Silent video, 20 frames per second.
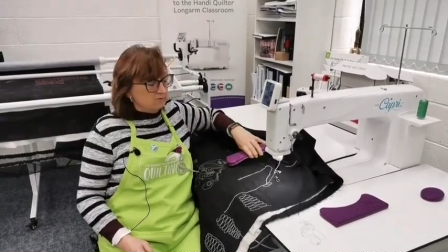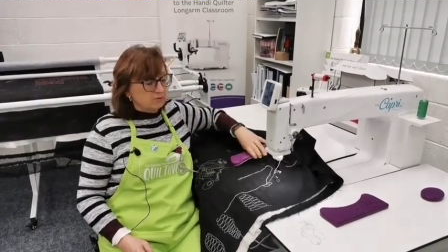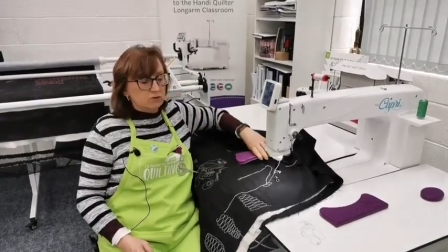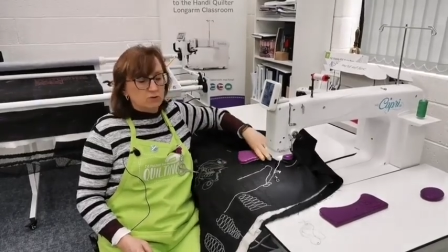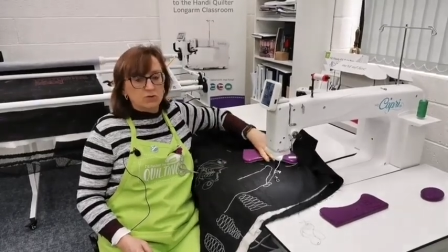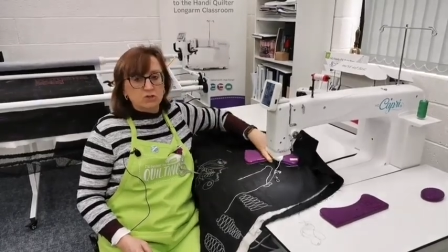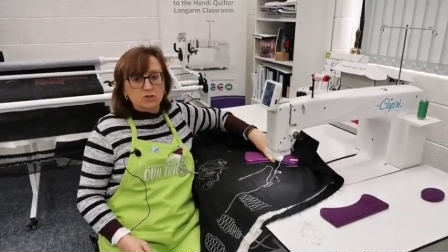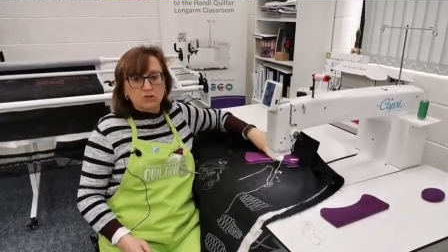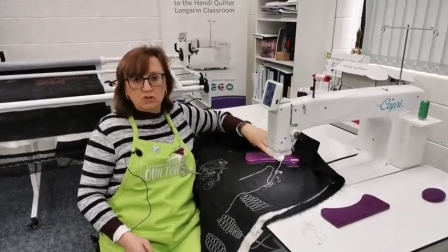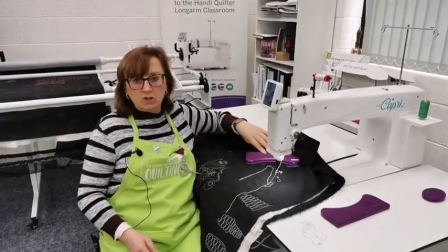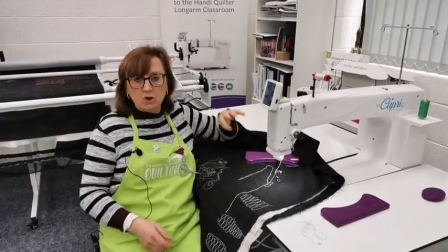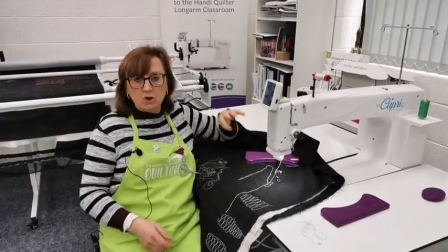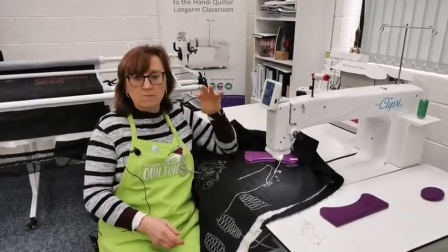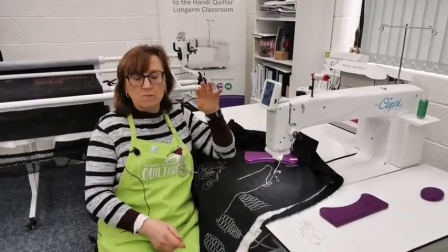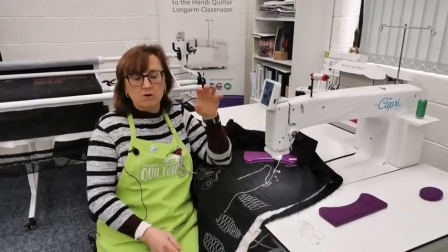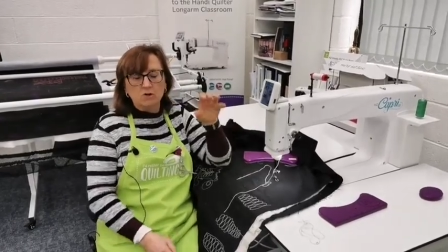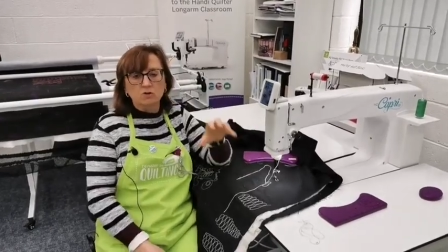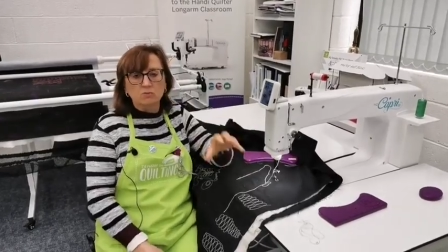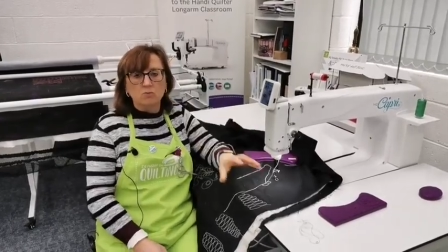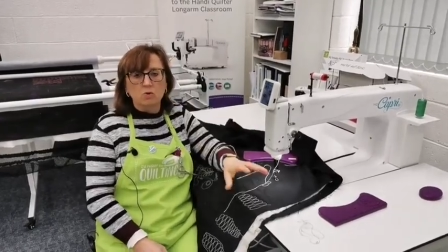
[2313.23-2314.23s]
It gives you
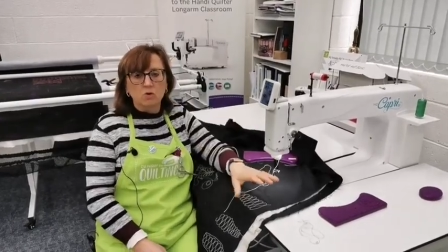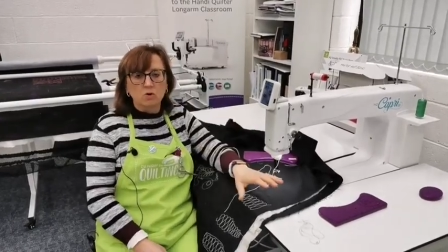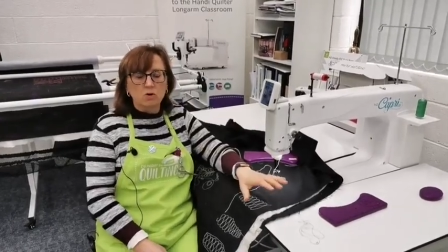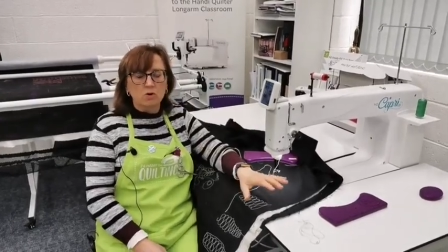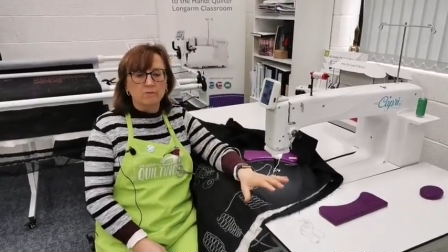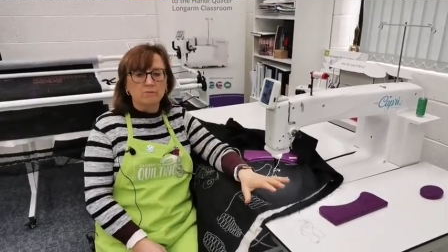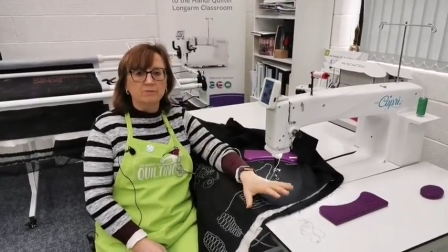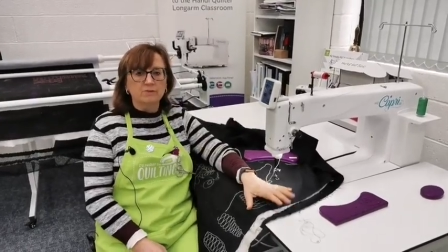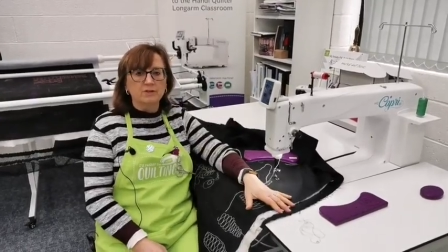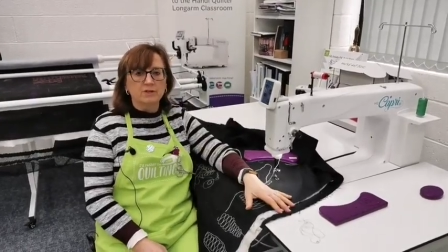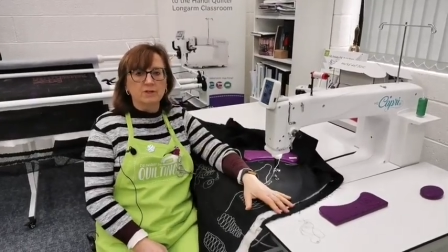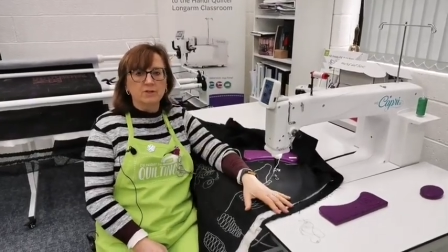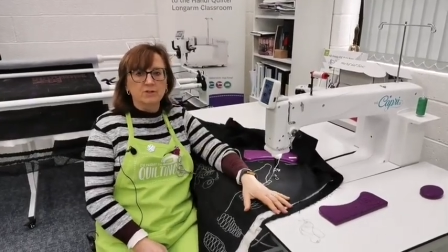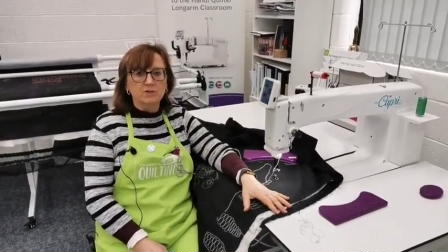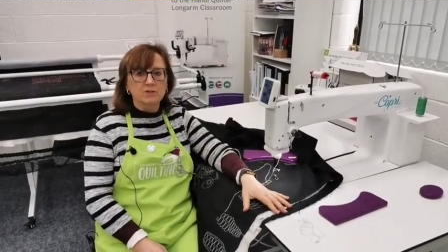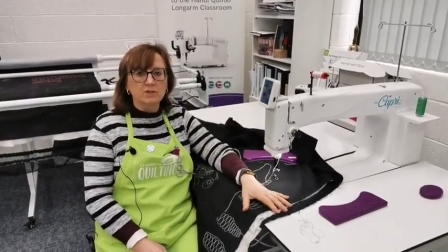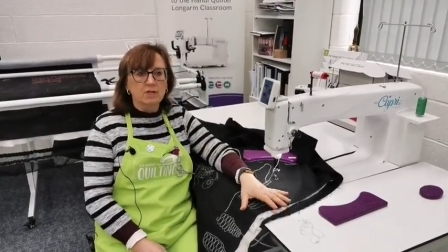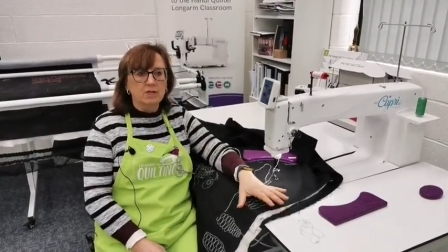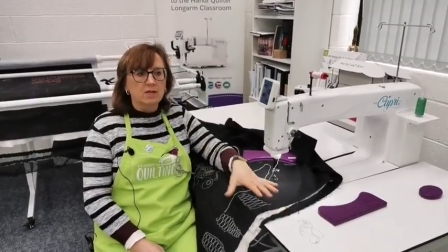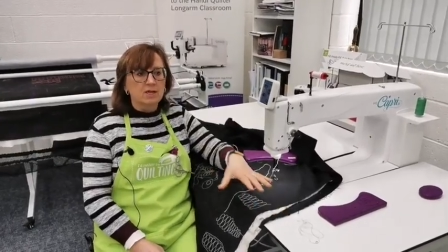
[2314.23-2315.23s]
so much more
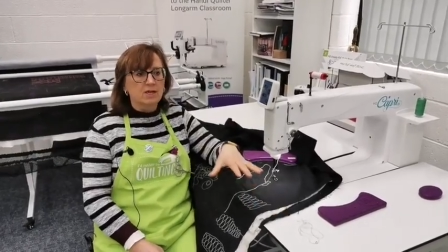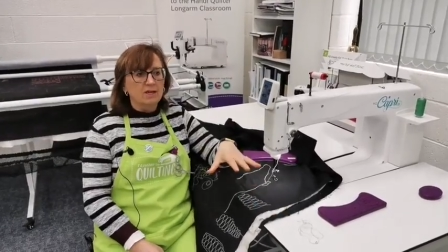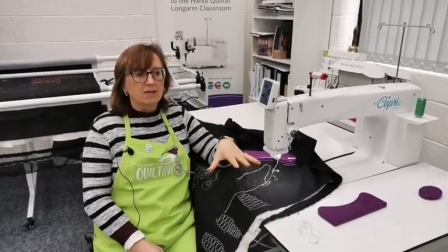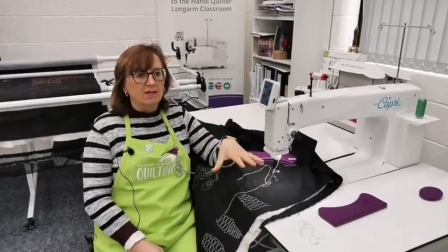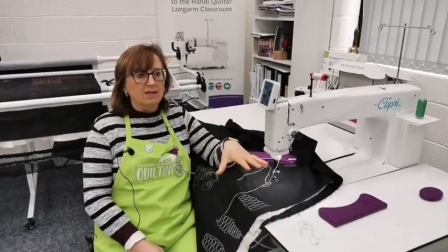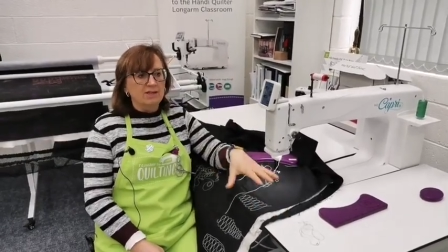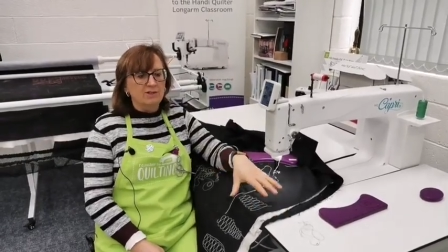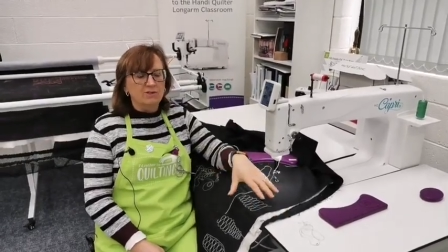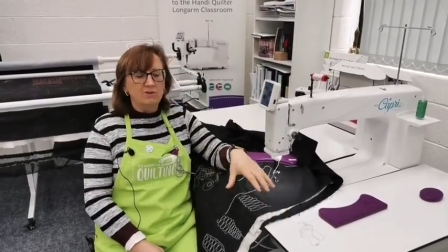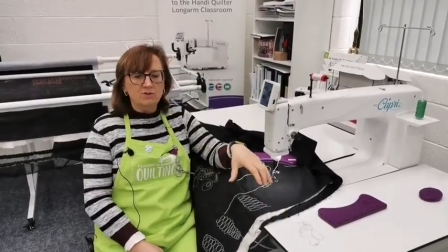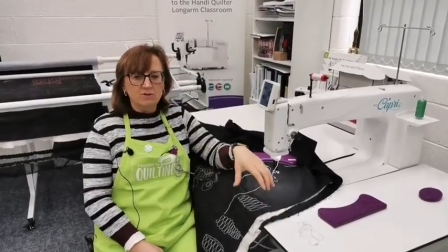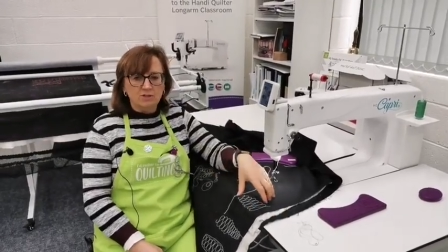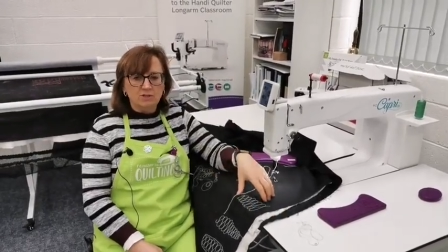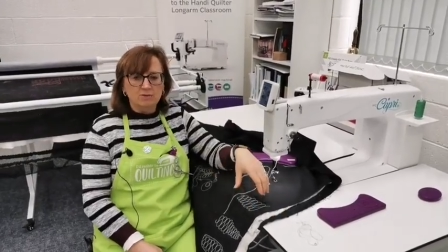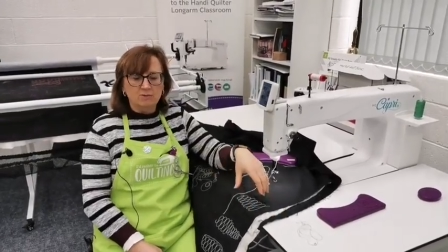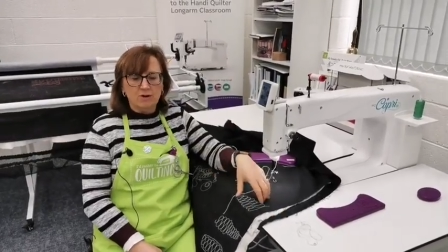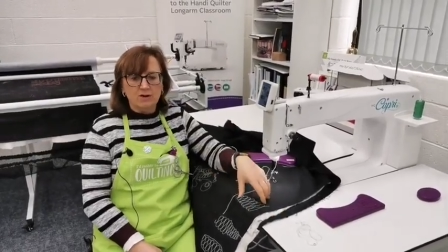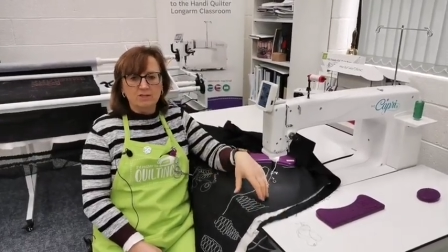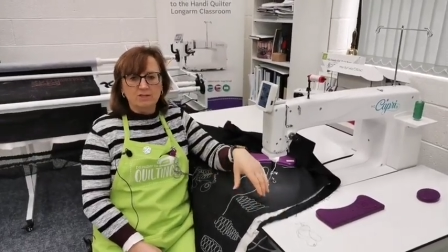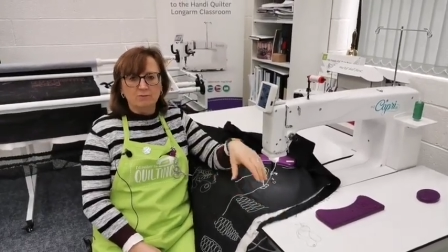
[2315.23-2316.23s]
confidence in
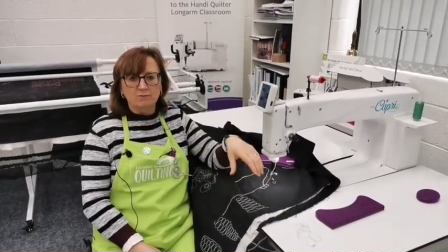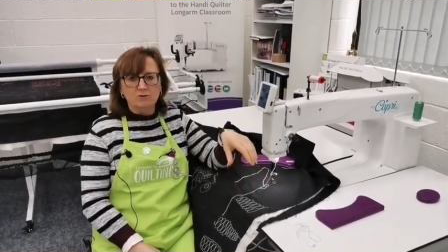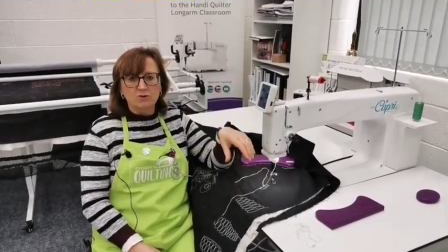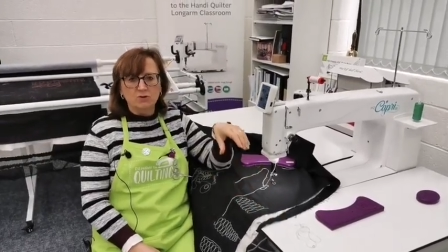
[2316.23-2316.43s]
using threads.